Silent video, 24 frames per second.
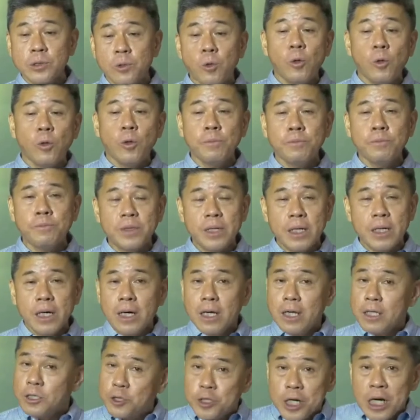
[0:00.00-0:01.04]
womb,
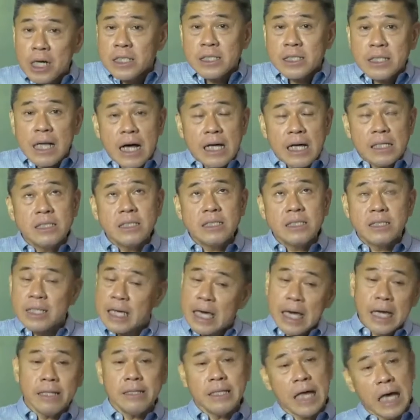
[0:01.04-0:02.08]
just as
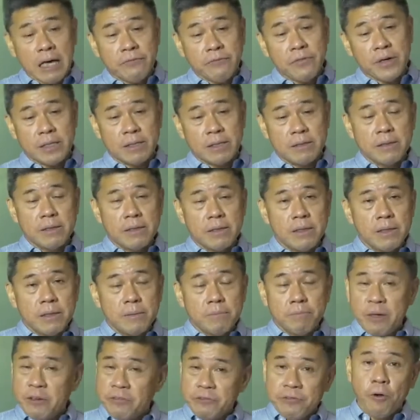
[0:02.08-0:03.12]
King David
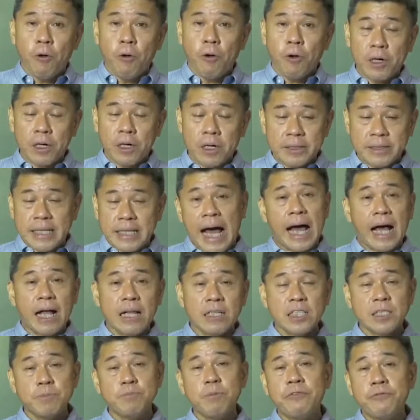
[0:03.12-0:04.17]
before
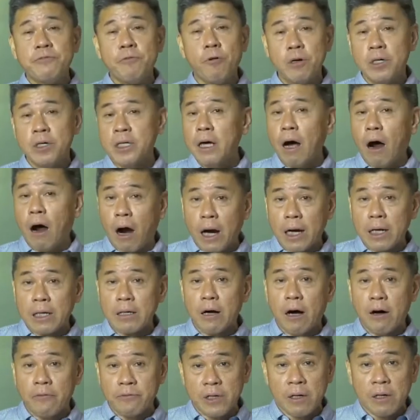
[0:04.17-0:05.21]
danced before the Ark
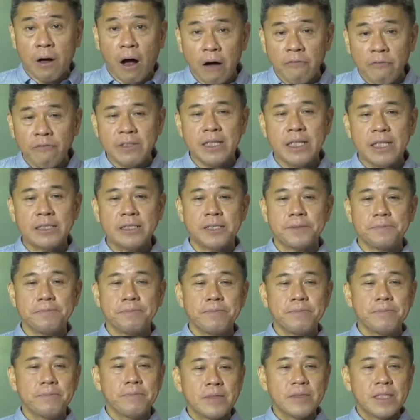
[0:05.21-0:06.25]
of the Covenant.
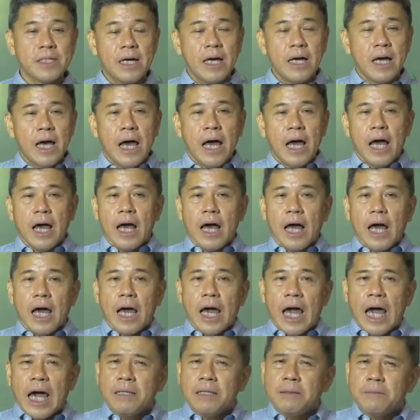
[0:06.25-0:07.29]

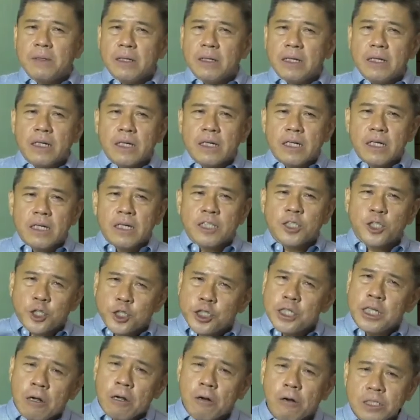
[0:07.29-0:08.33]
And
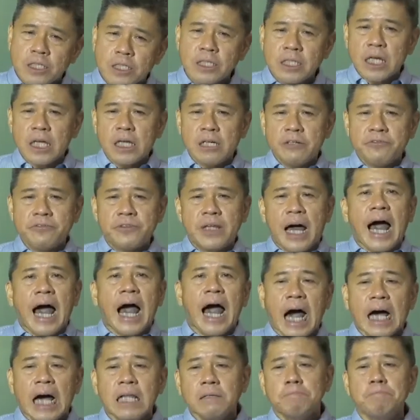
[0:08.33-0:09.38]
she herself, the
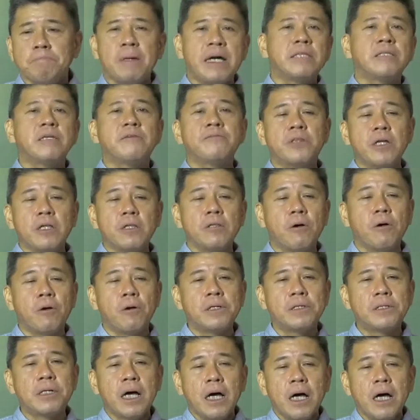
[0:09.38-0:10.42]
handmaid of the
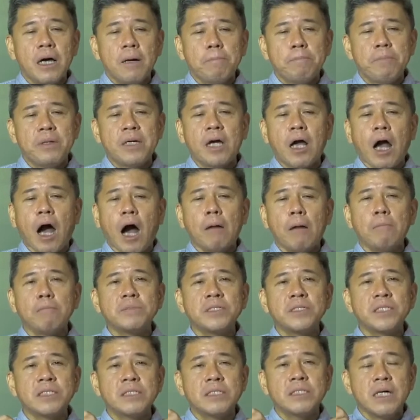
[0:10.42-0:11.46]
Lord,
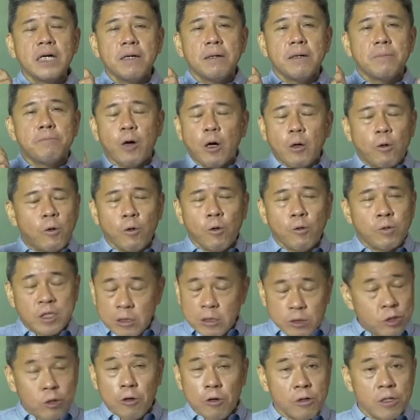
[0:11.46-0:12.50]
becomes, who
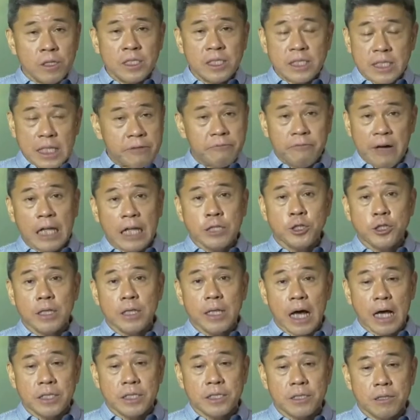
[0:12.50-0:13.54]
turns
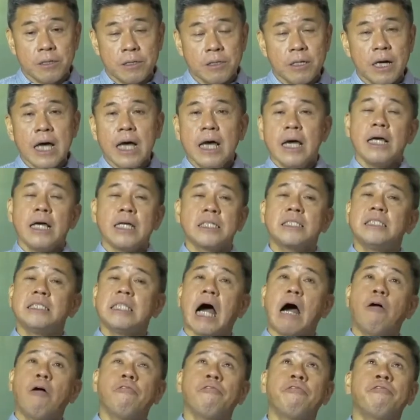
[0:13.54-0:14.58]
evangelizer, is
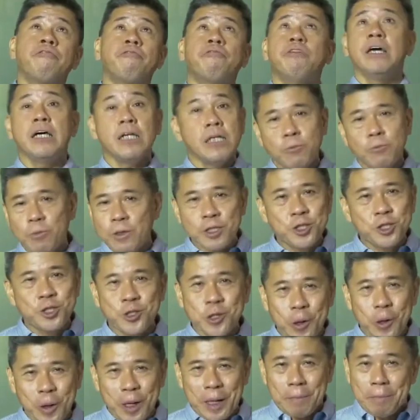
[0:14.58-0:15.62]
now filled with
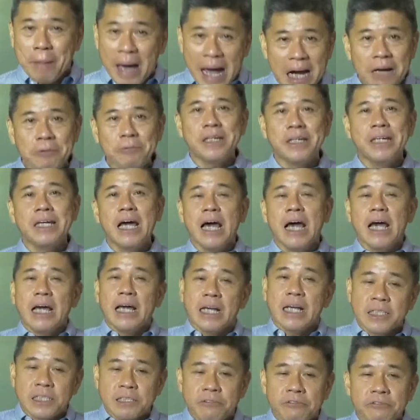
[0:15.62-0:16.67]
joy. Mary
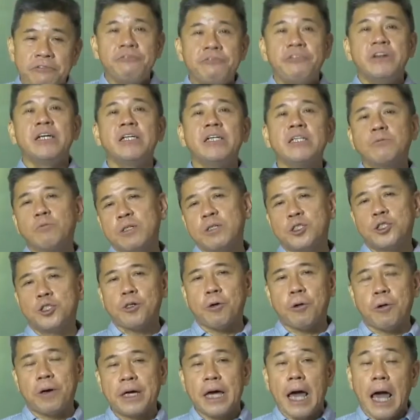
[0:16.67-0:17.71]
is filled with
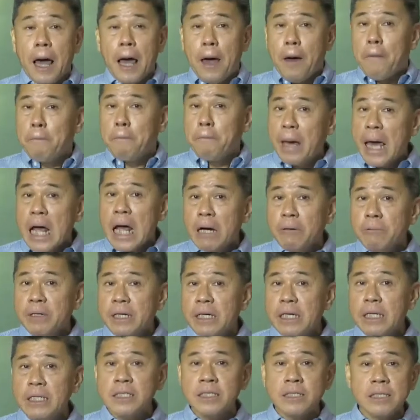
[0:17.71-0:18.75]
joy.
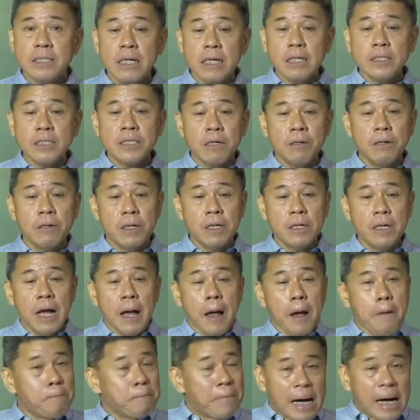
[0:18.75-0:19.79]
Mary sings
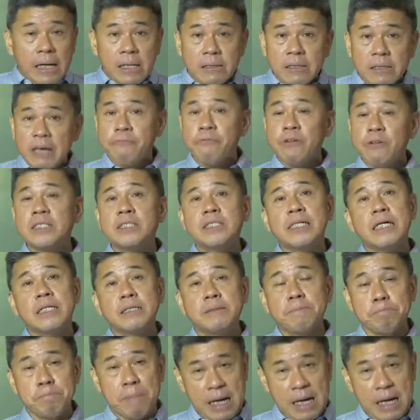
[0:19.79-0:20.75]
her magnificent